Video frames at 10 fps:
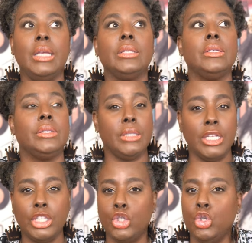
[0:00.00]
It's a
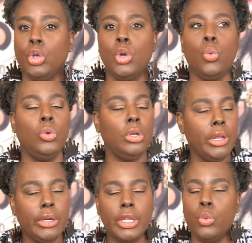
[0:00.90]
scent that you can
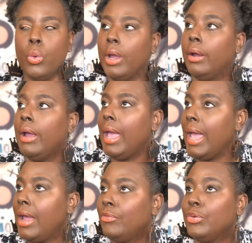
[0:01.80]
literally wear
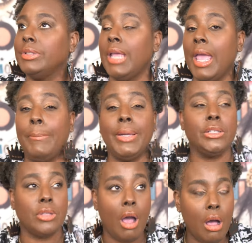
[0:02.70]
every day, but
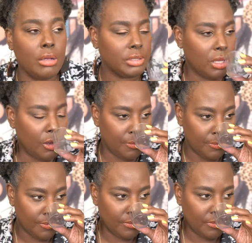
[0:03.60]
it's also
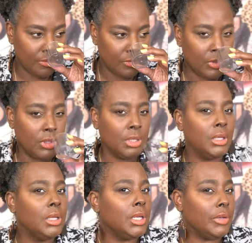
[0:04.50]

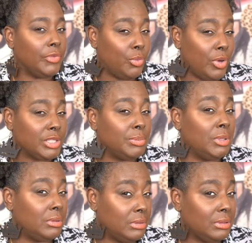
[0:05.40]
if you want to
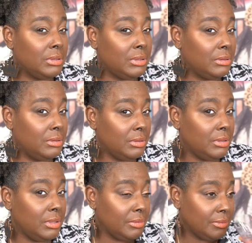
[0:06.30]
smell good, good,
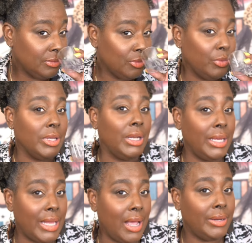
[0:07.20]
good when you
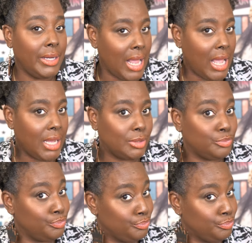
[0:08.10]
lay down at night,